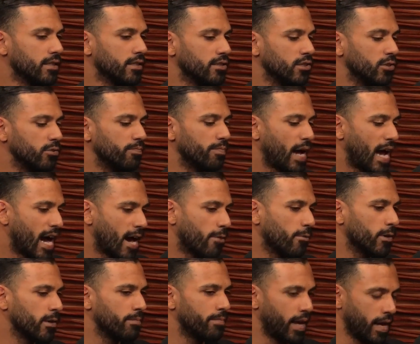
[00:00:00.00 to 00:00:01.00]
to
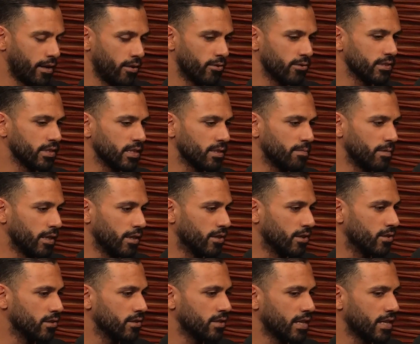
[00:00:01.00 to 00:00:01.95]
powered Bang & Olufsen speakers